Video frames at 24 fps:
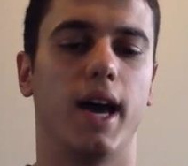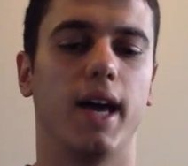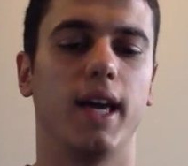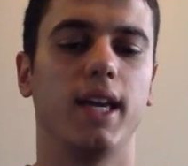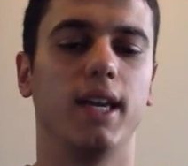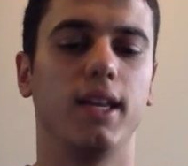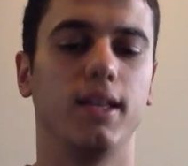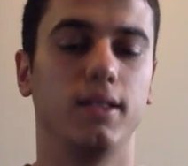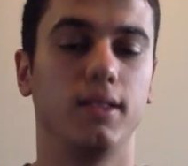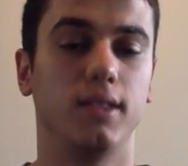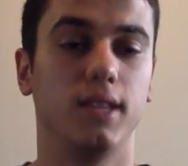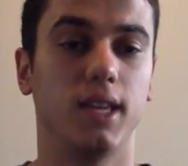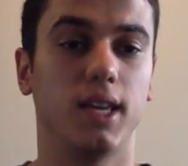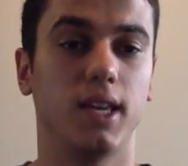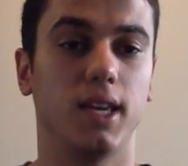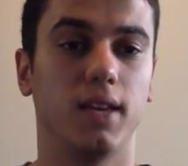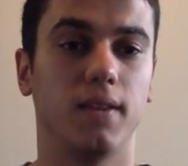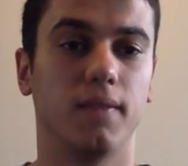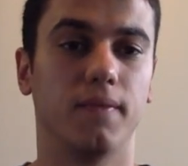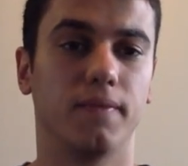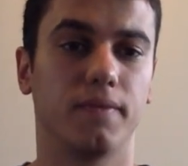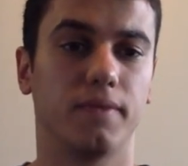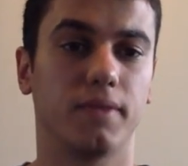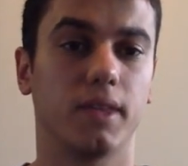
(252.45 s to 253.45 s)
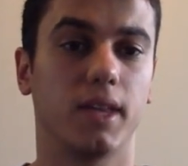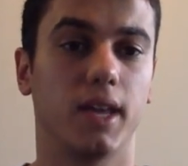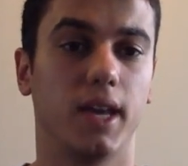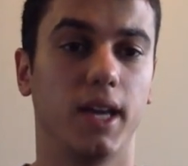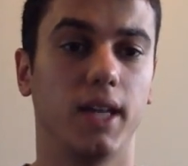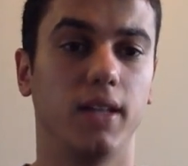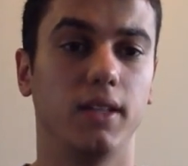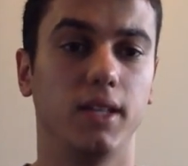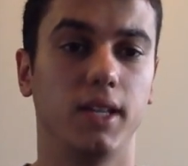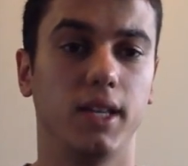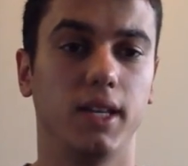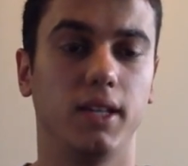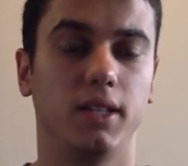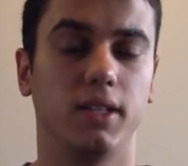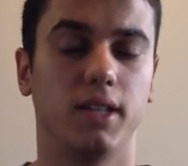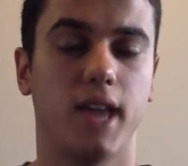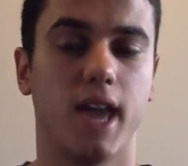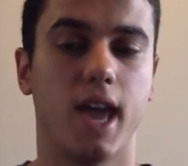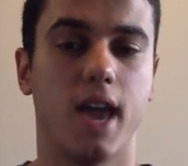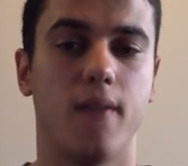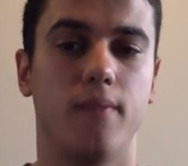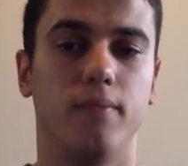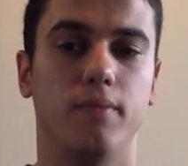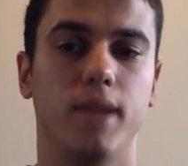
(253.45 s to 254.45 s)
in the
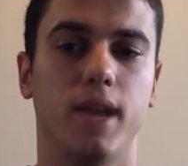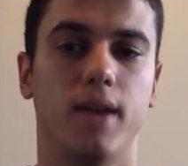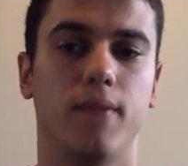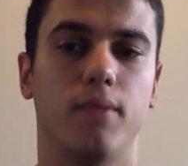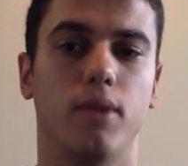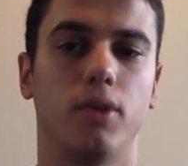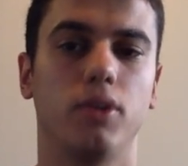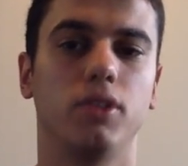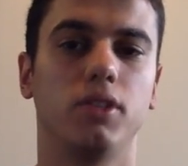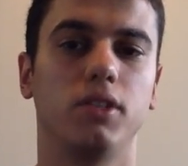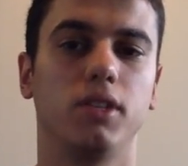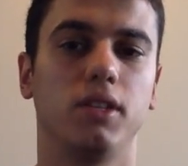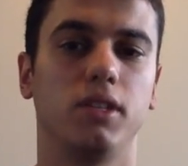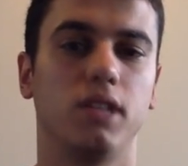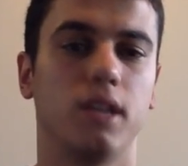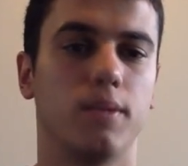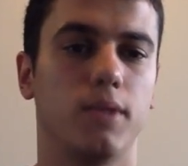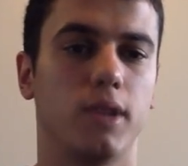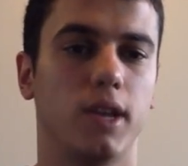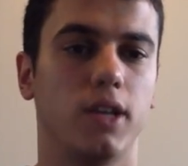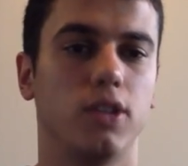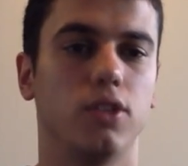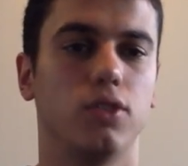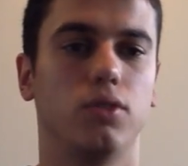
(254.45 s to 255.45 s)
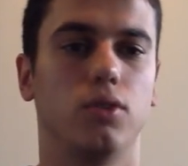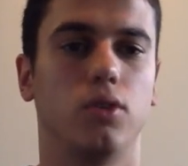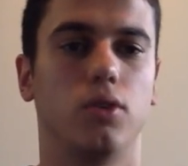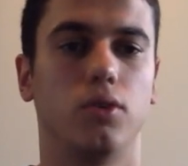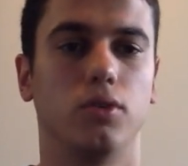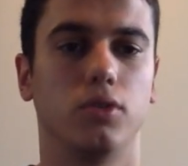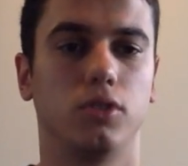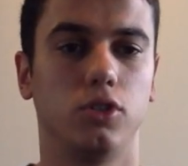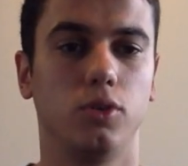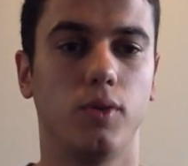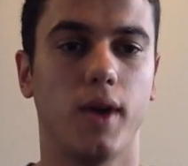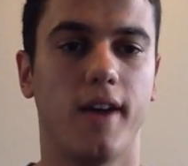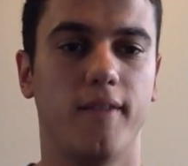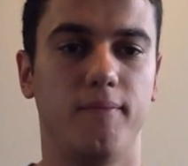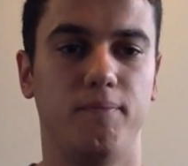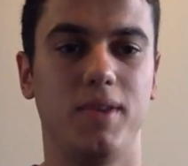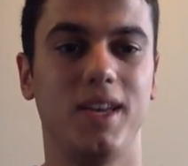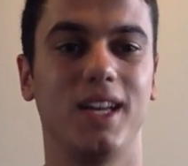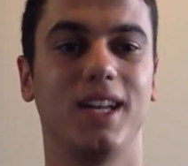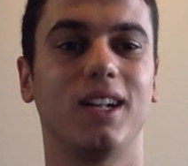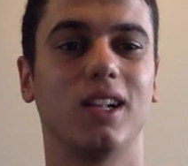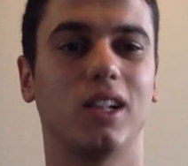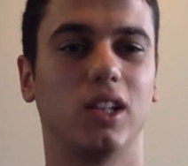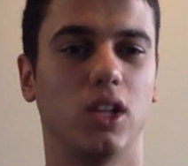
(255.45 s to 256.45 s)
exam. Now, most examination halls do have
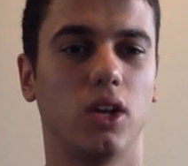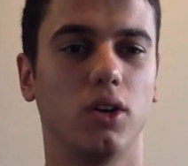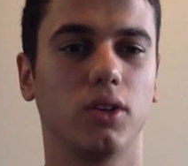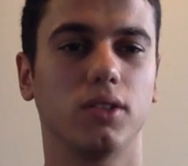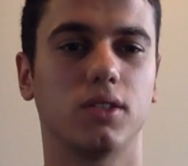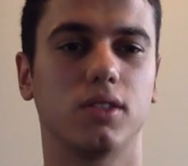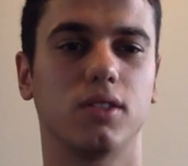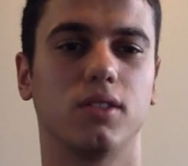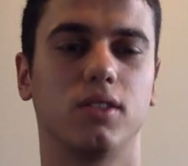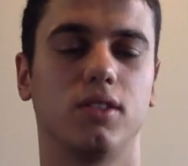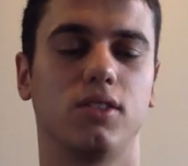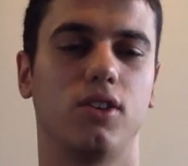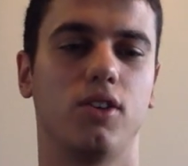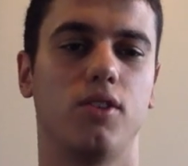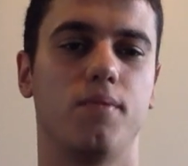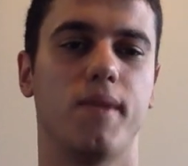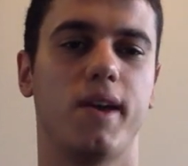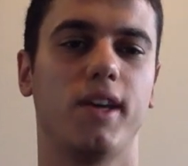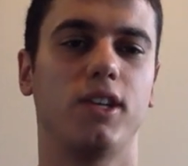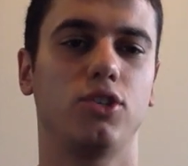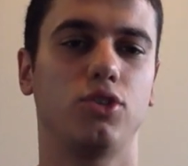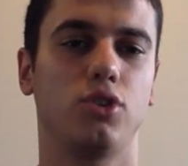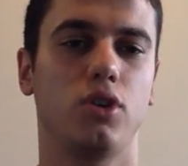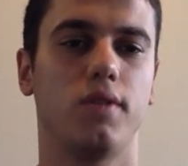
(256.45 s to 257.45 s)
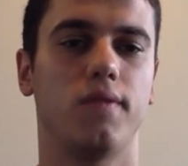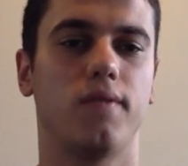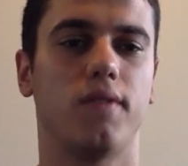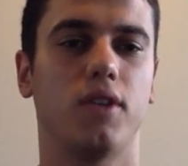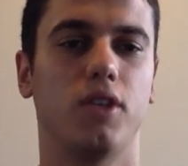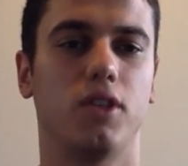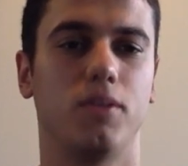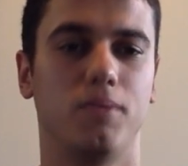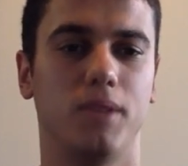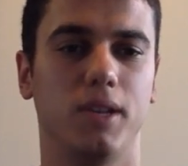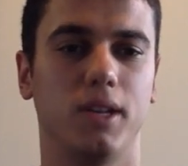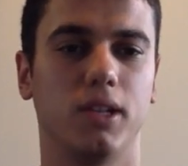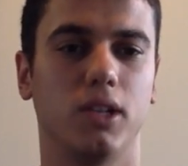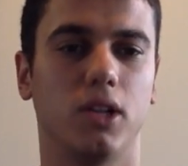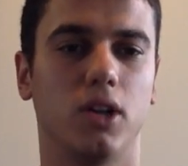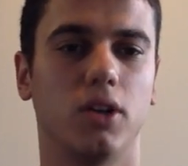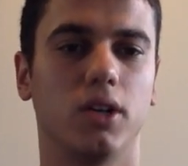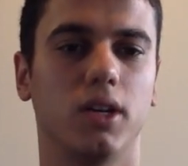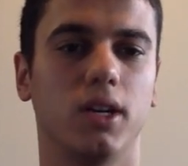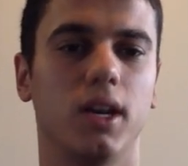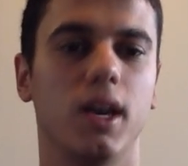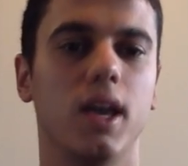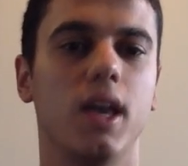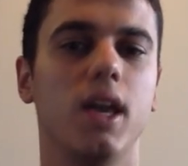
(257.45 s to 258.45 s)
big clocks, so make sure you follow the big
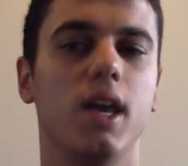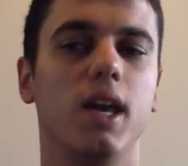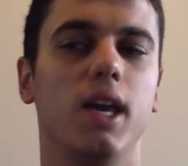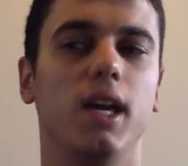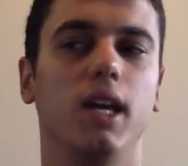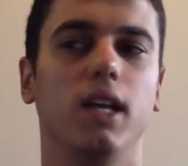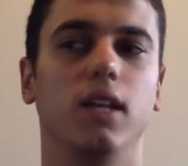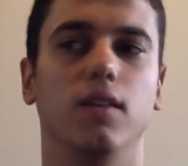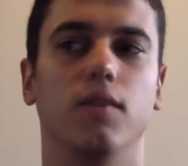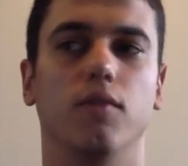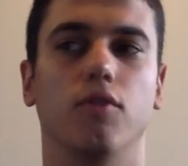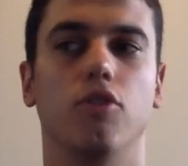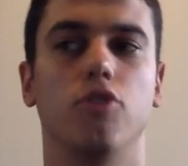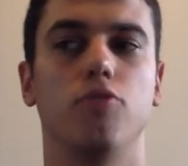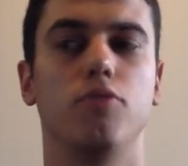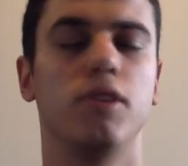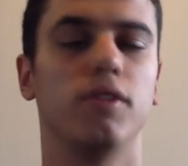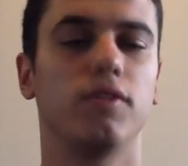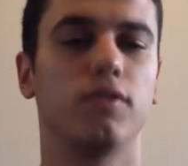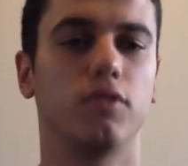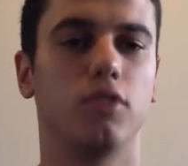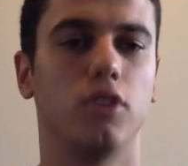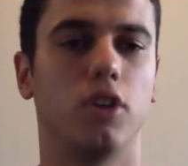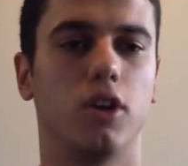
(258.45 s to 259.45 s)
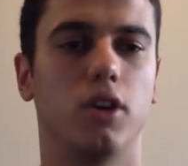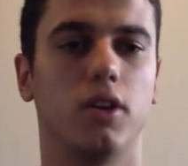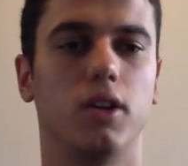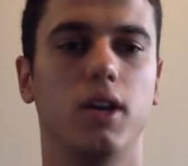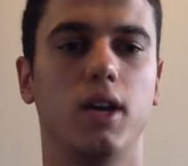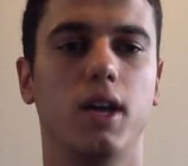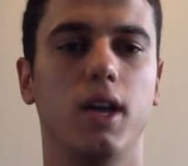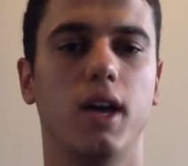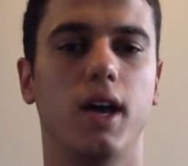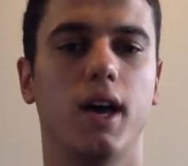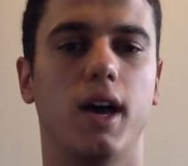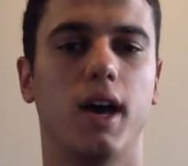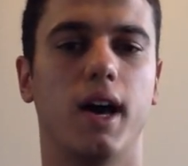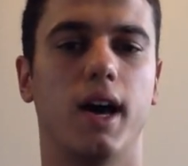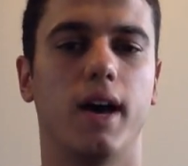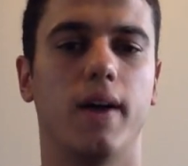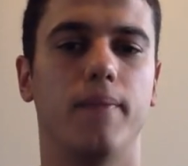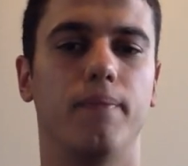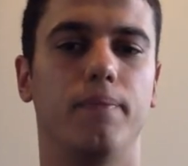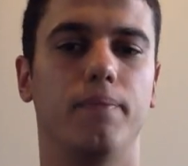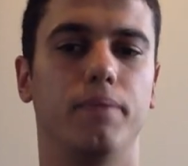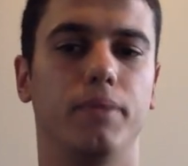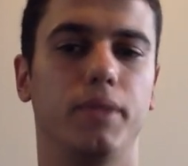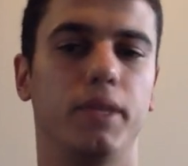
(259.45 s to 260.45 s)
clock in the room. If not,
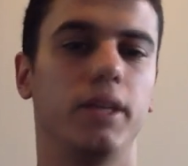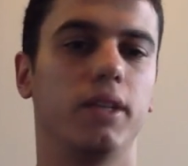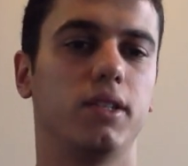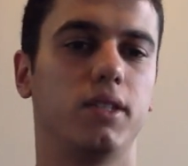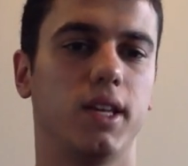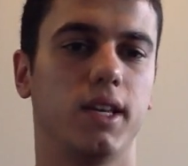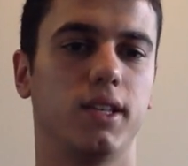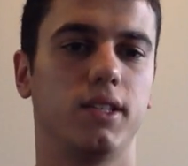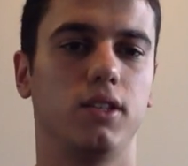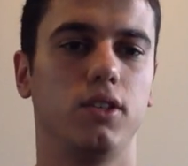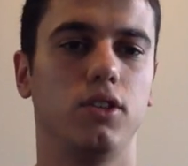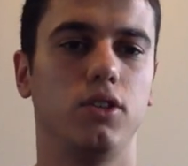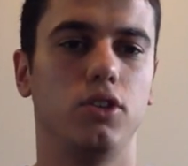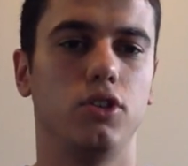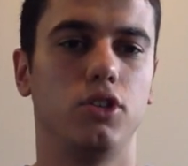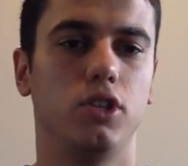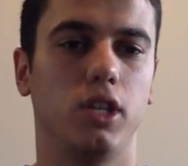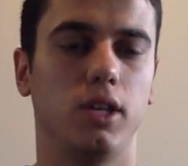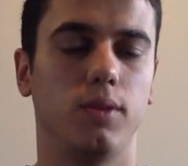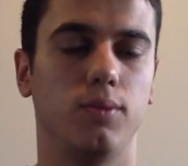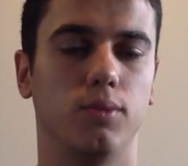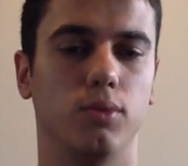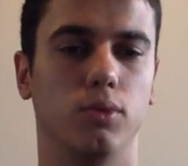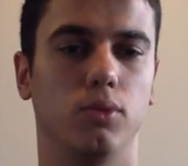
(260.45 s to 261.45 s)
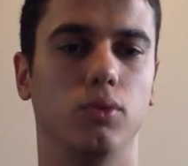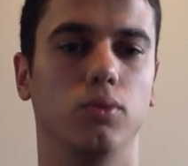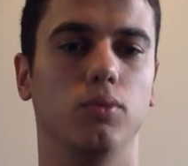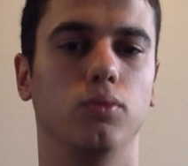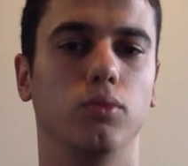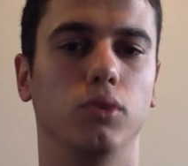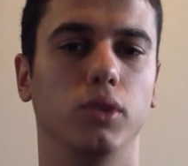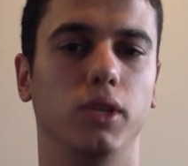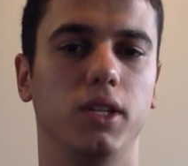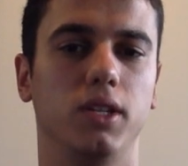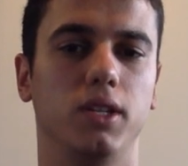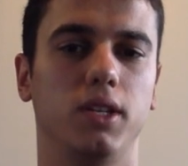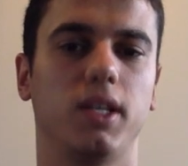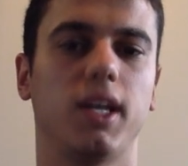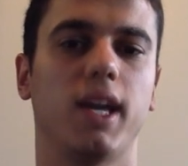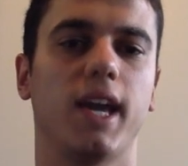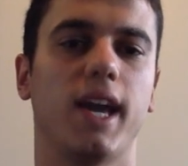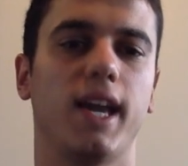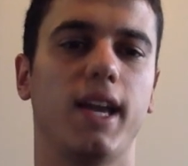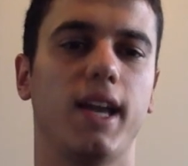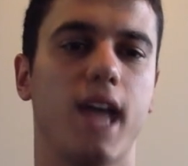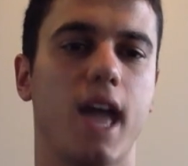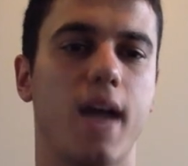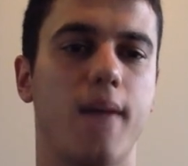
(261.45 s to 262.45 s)
the assessor usually will
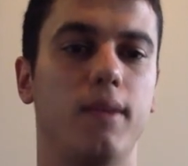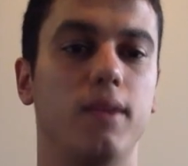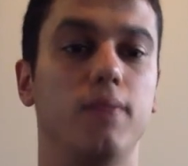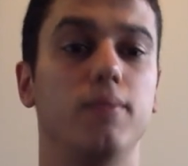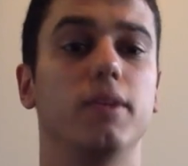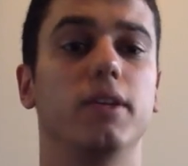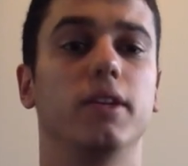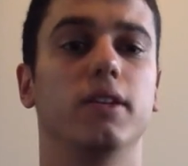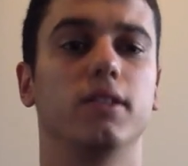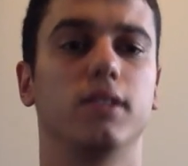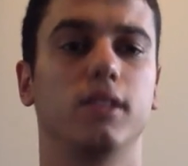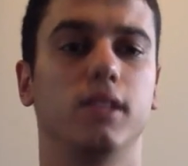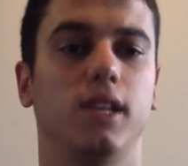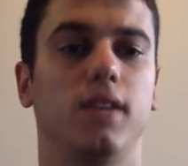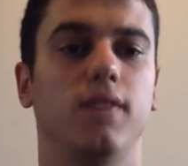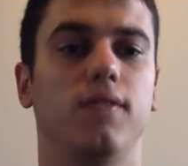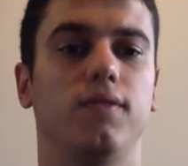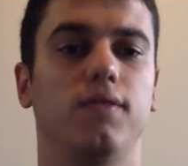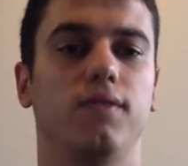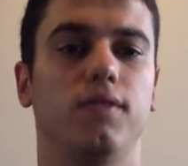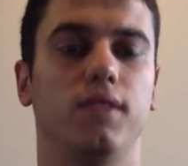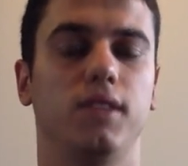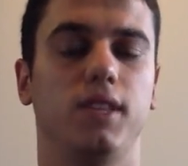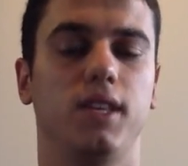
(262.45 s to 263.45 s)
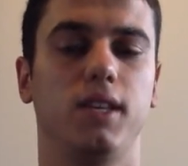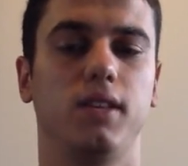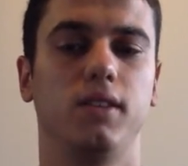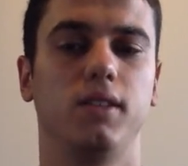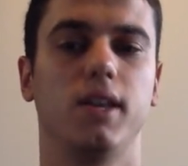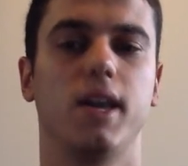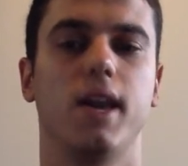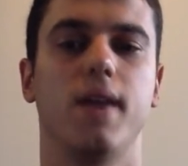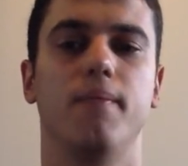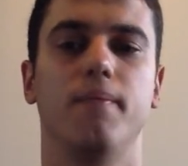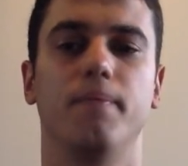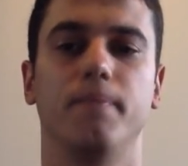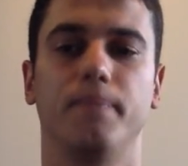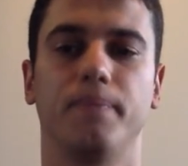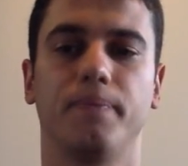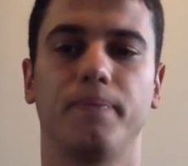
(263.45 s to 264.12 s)
indicate how many minutes are left for the exam.